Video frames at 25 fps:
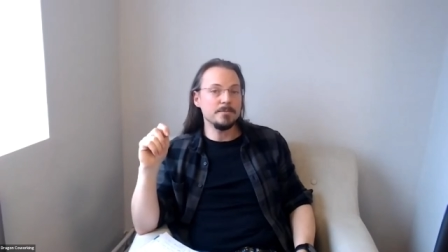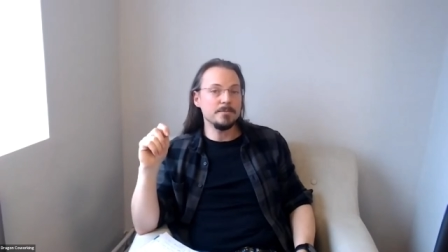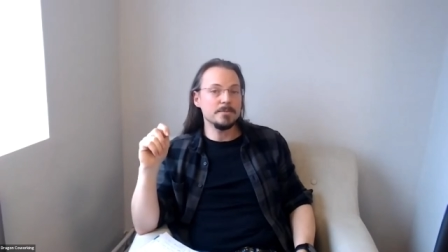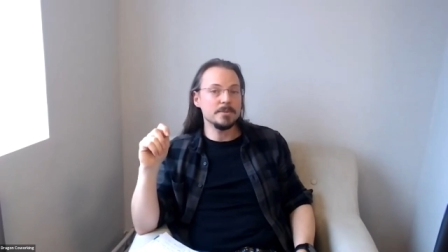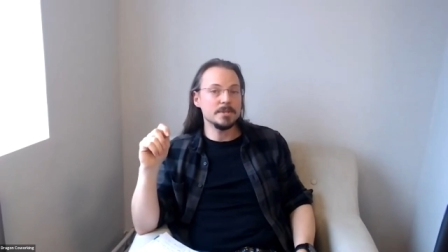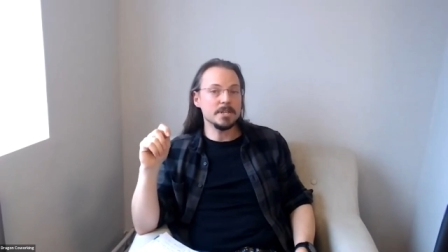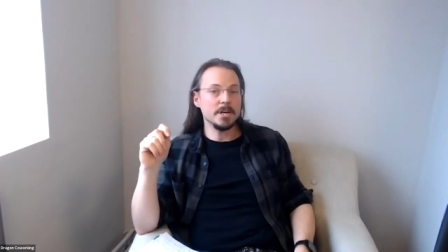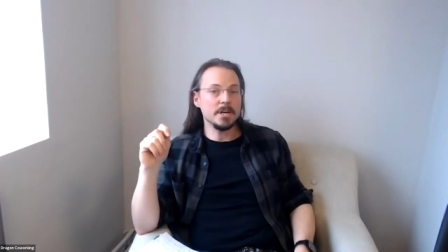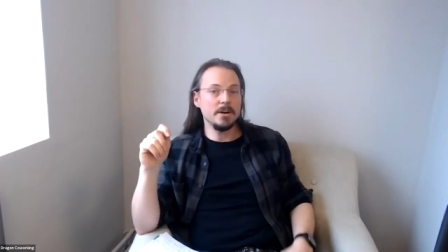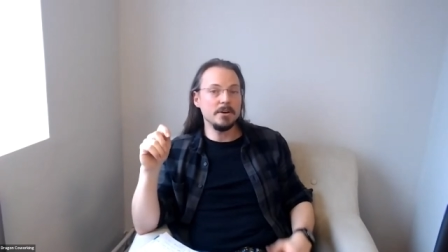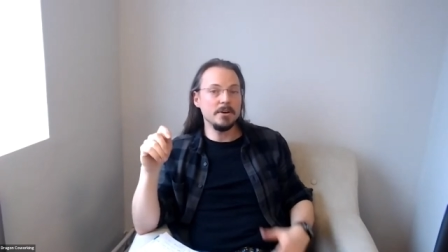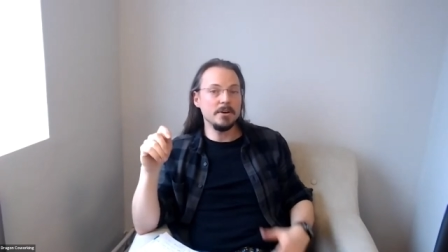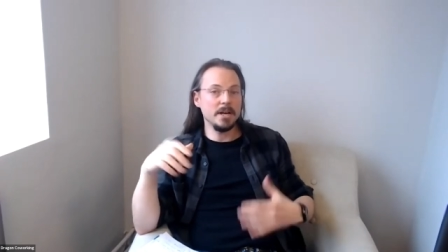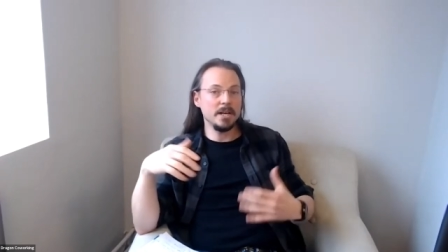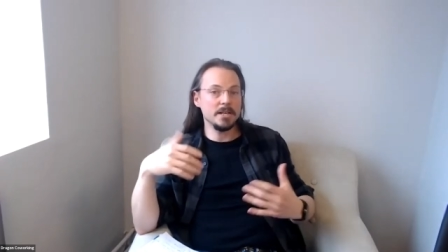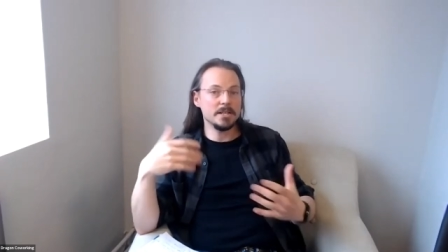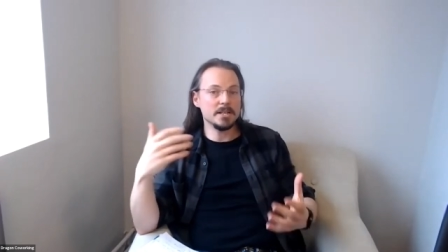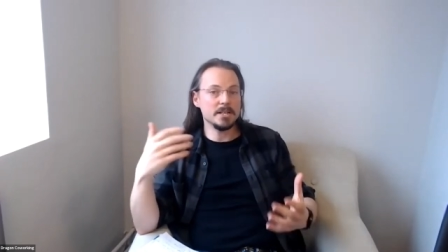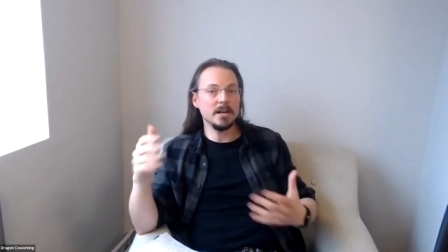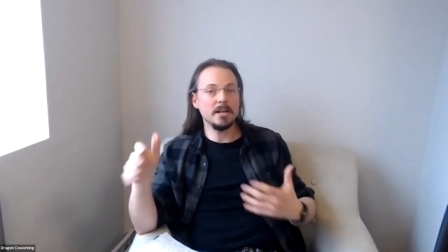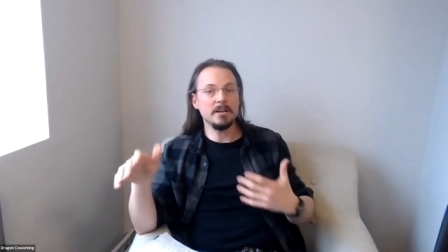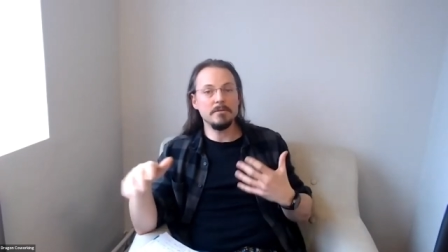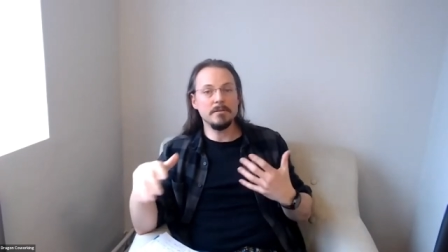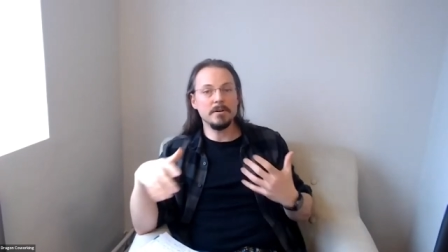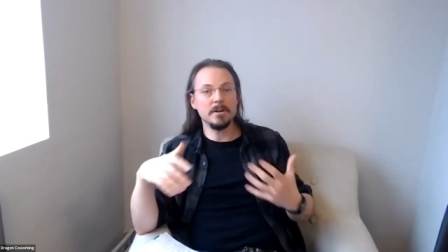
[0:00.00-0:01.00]
So it's
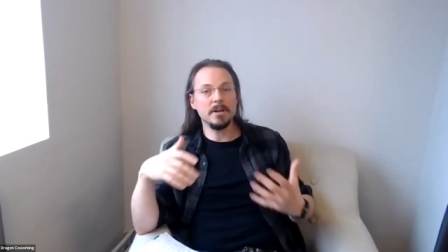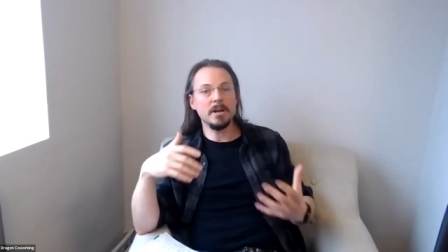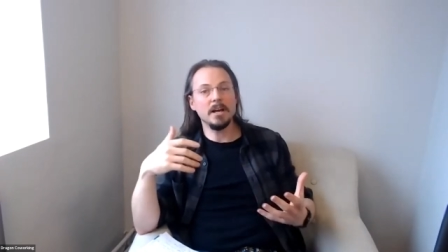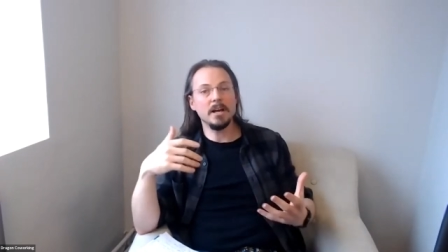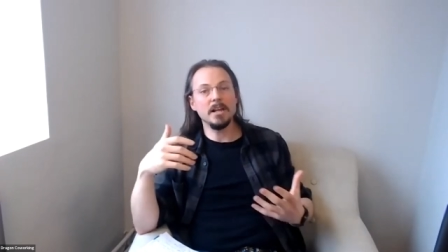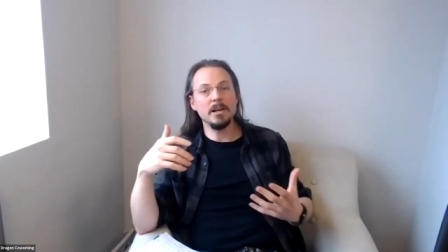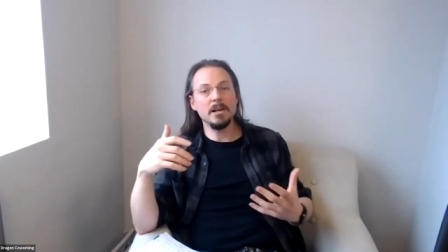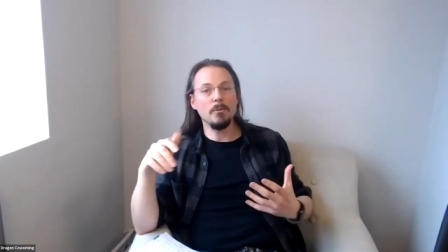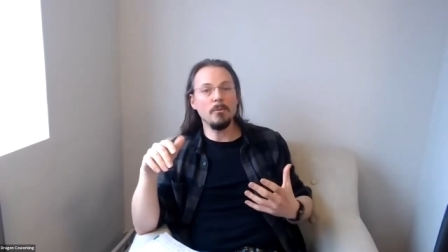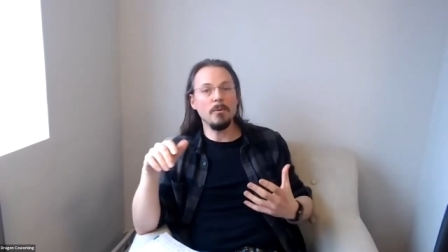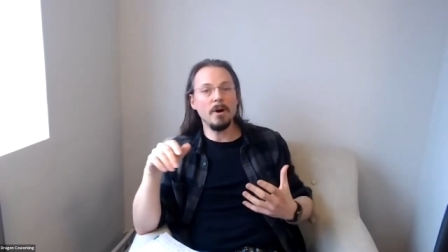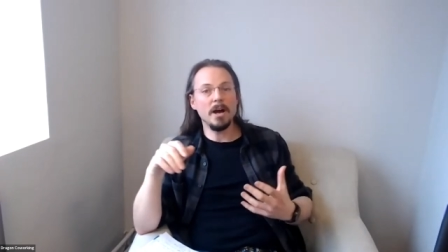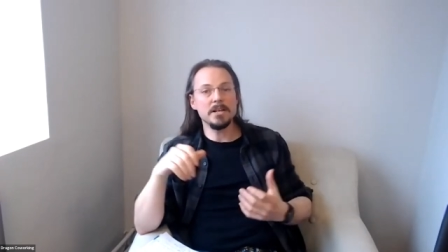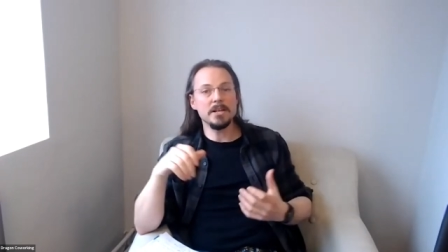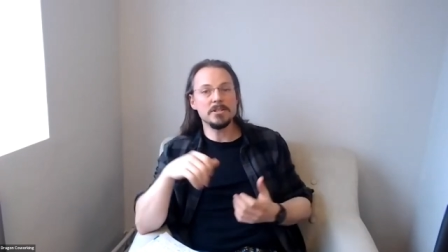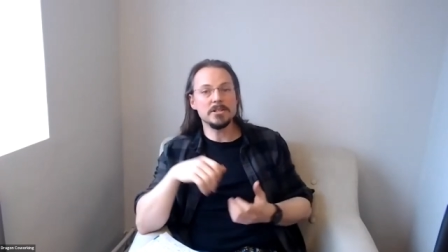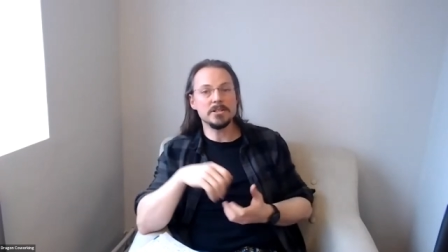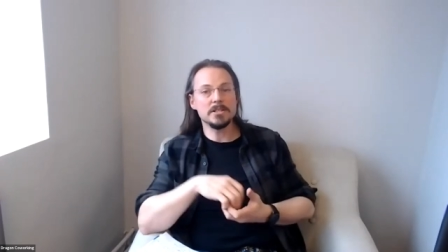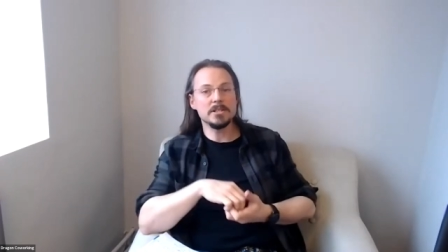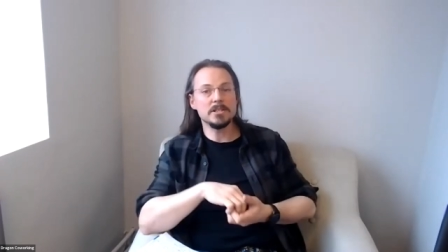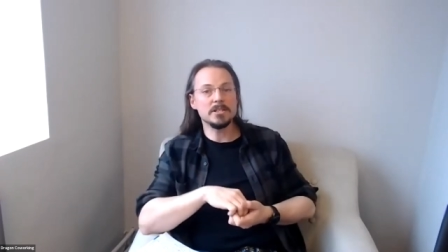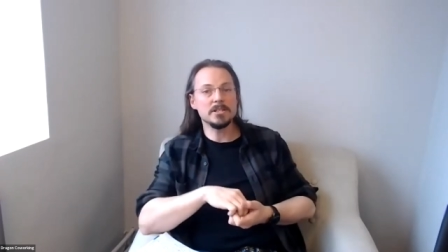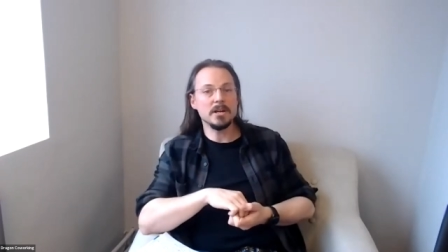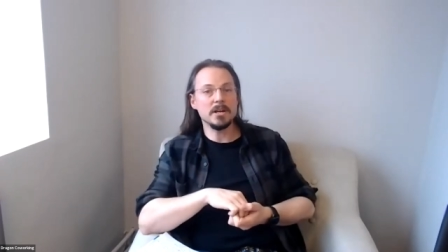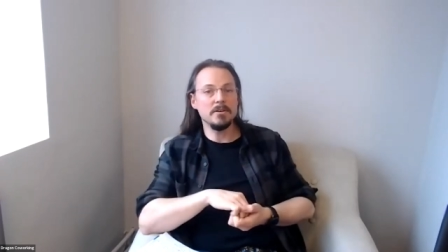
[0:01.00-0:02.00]
kind of a little way
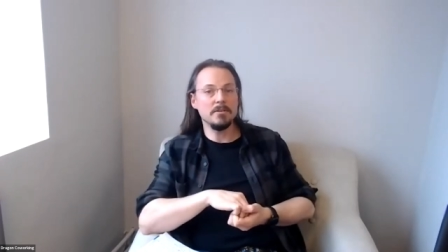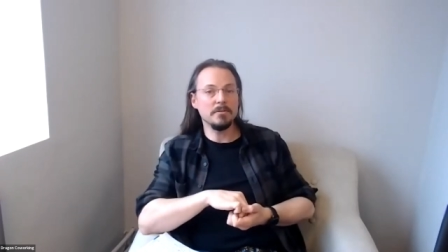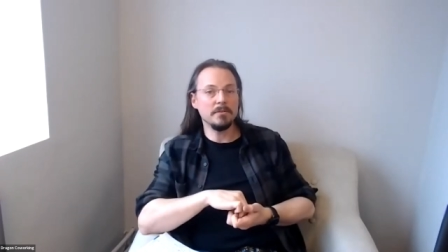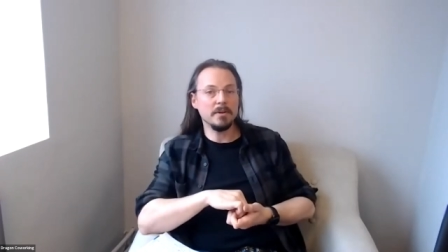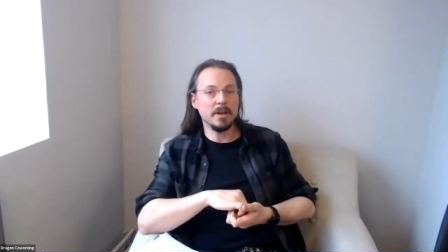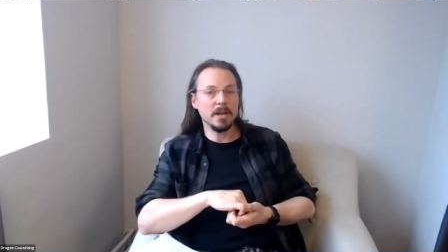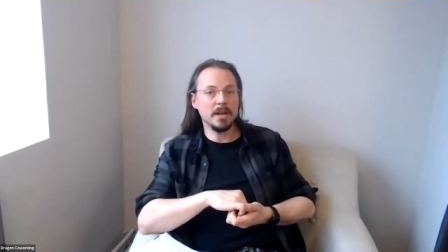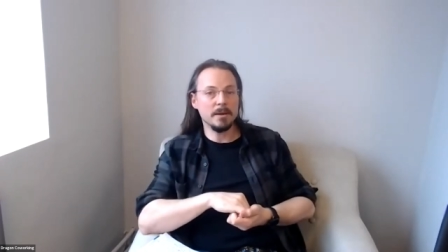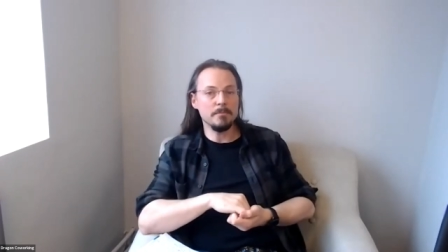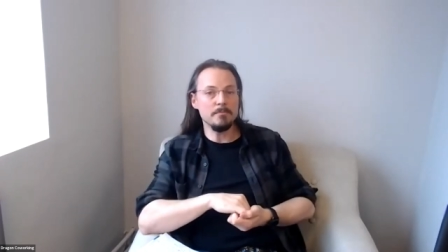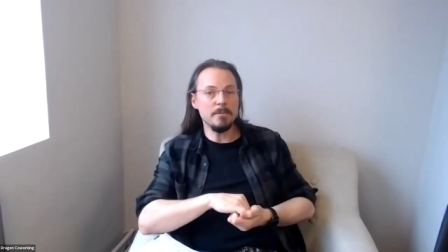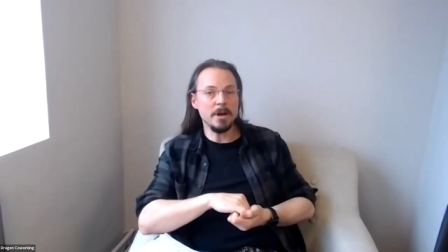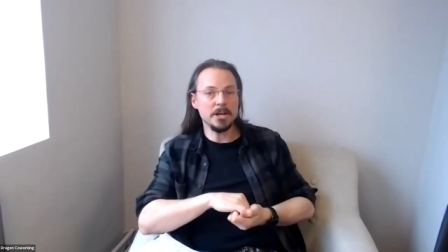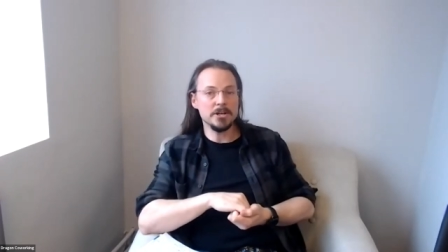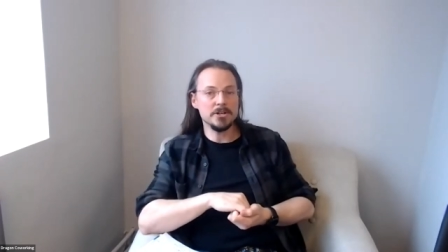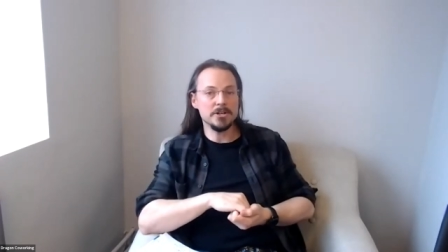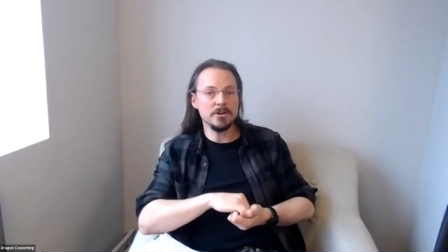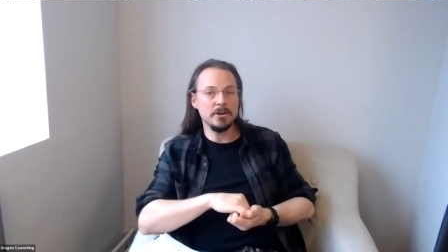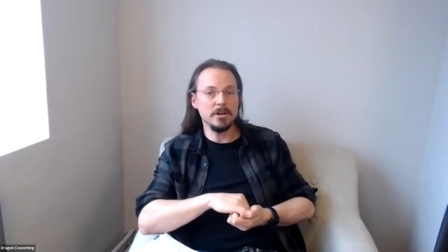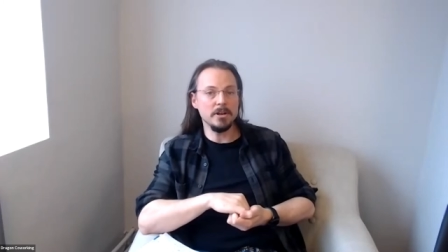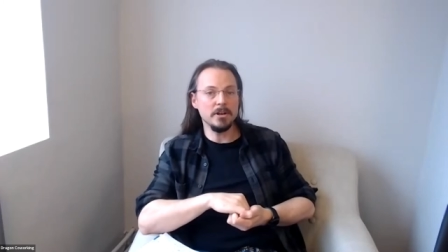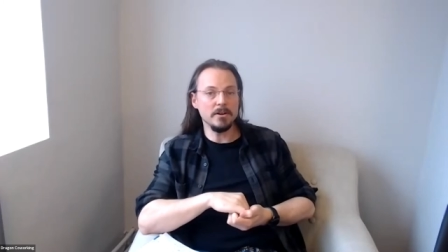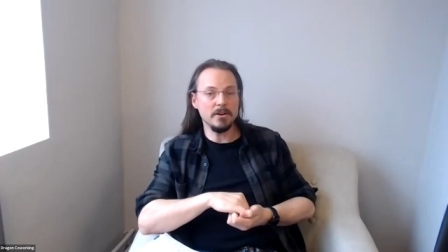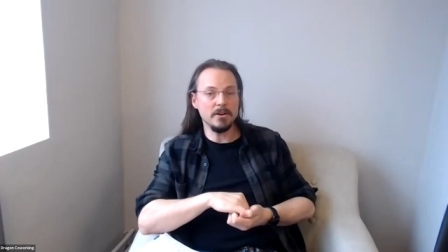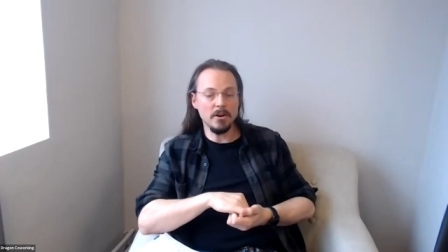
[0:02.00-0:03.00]
just to sort of make
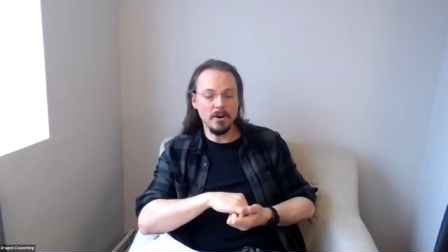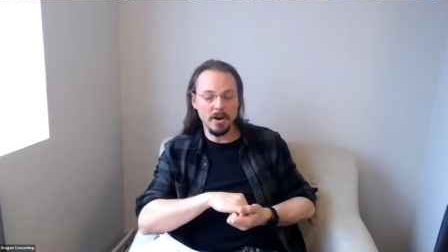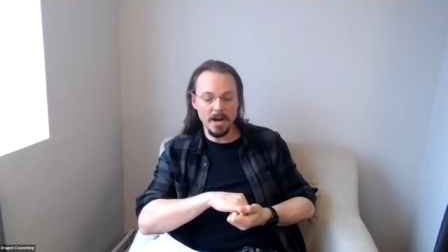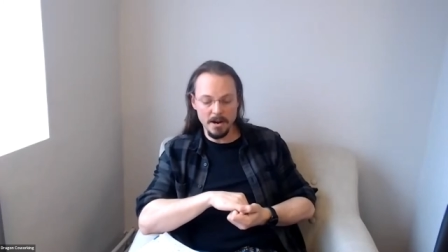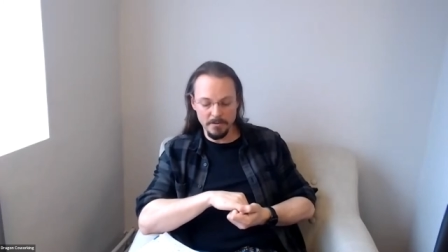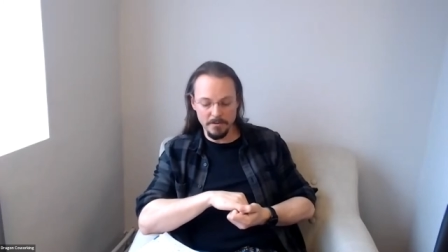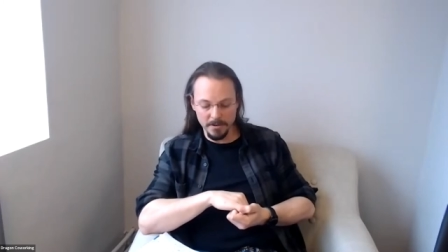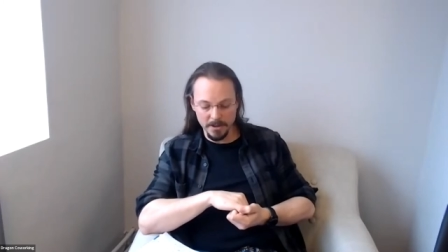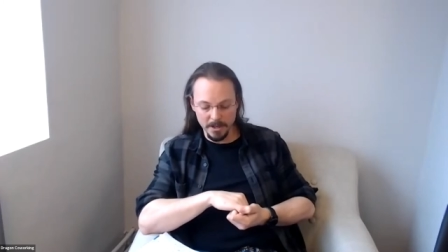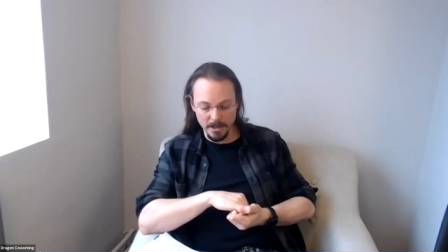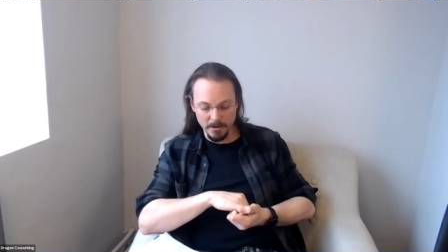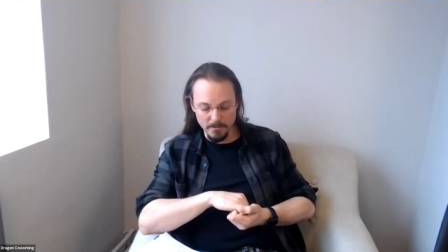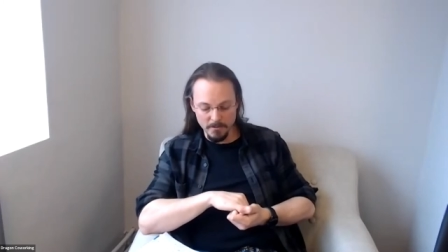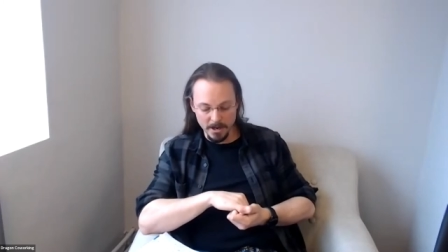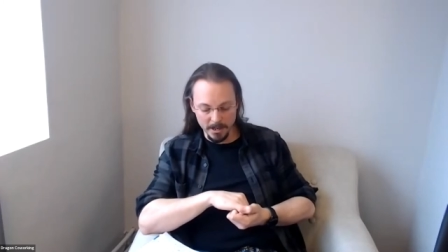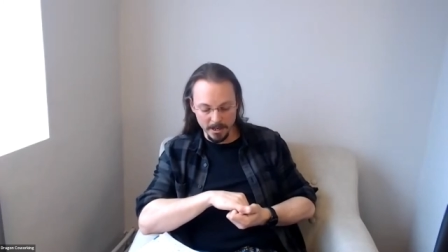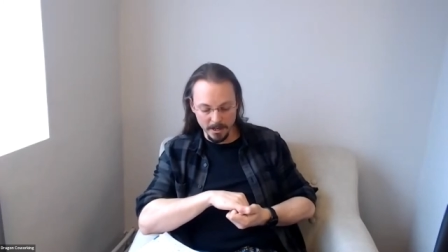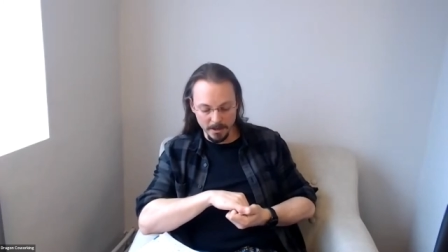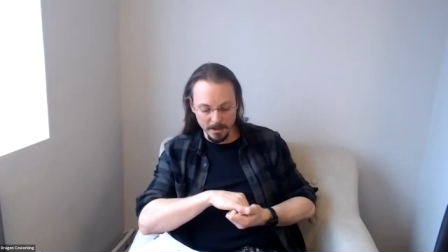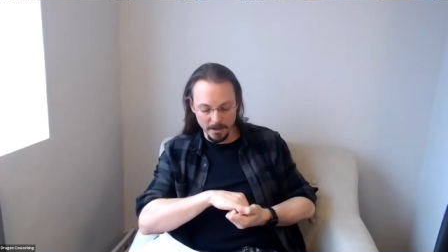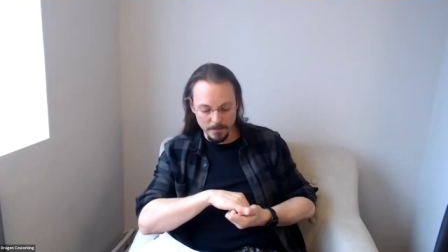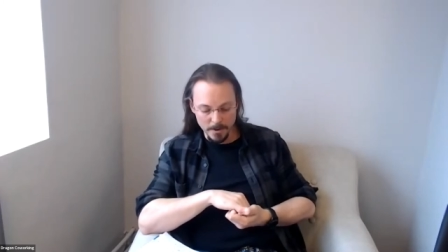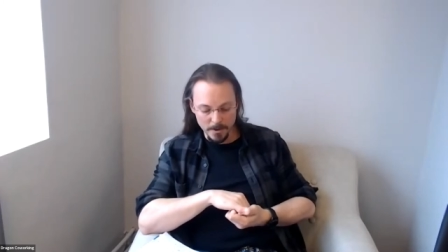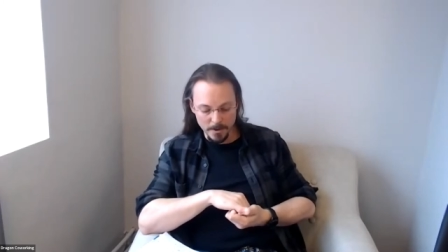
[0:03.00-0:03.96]
sure you've got everything running.